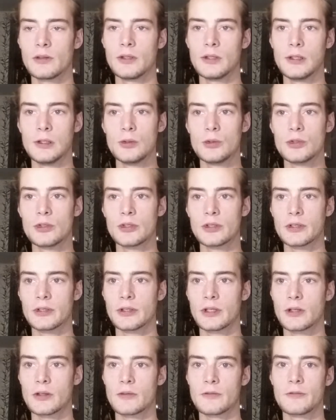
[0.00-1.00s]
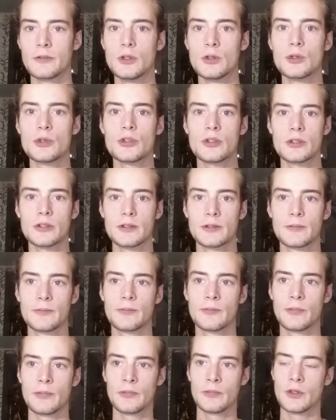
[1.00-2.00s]
delusion, confusion,
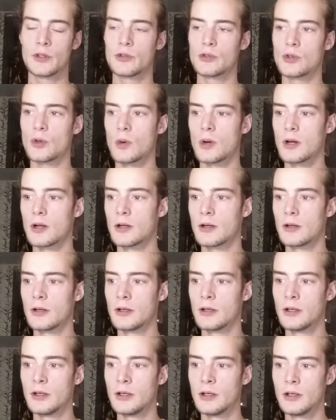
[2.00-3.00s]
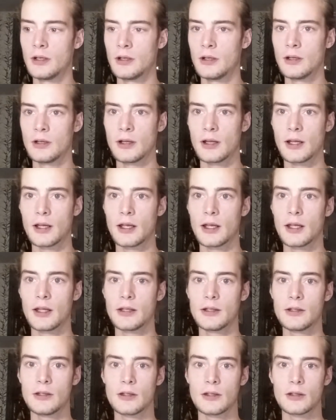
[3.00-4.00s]
and so on.
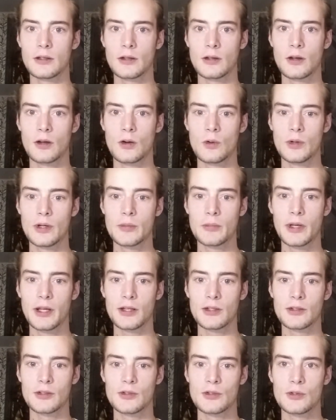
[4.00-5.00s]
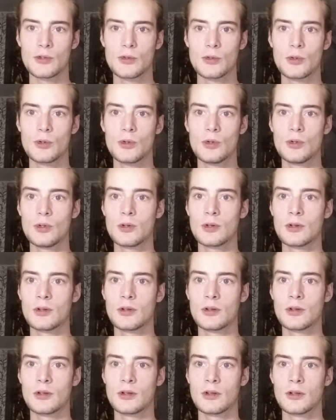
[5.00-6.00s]
And going back to
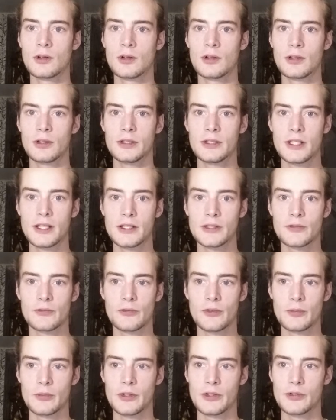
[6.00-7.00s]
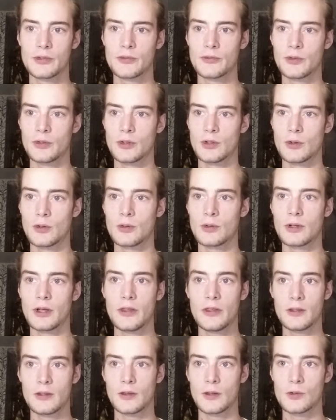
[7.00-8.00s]
the text from this footnote, I
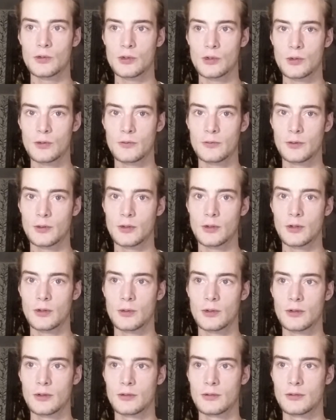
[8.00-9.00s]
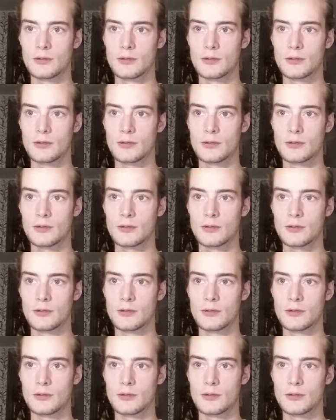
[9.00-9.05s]
think that was a good footnote.